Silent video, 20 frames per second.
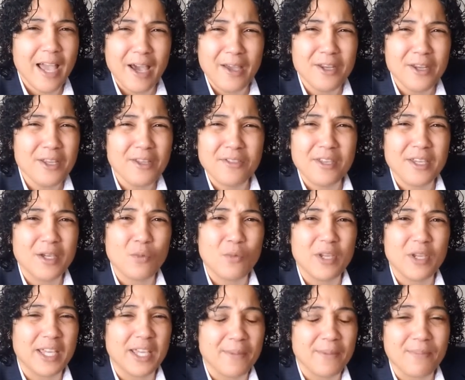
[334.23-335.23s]
how do you think
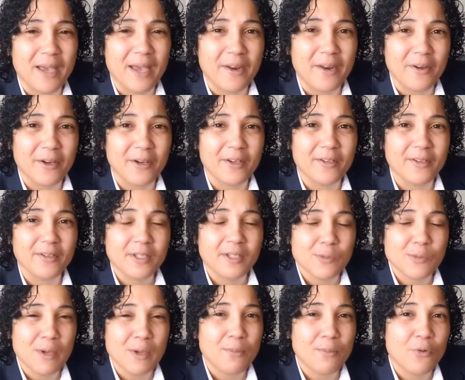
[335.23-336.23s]
we get better?
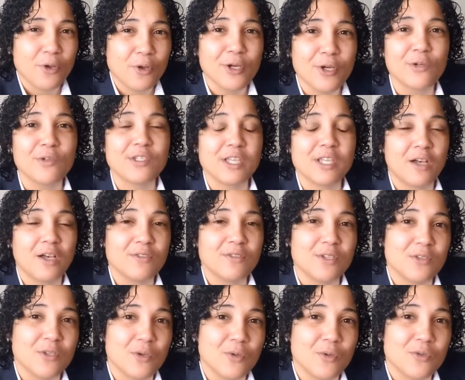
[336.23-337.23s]
By putting ourselves
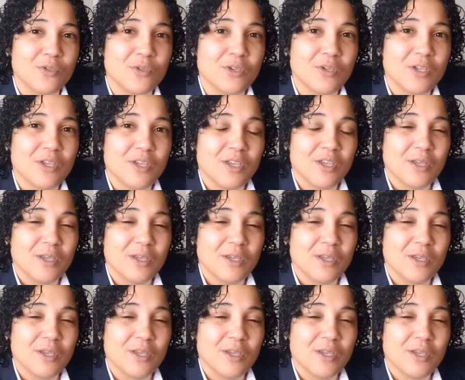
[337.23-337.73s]
in those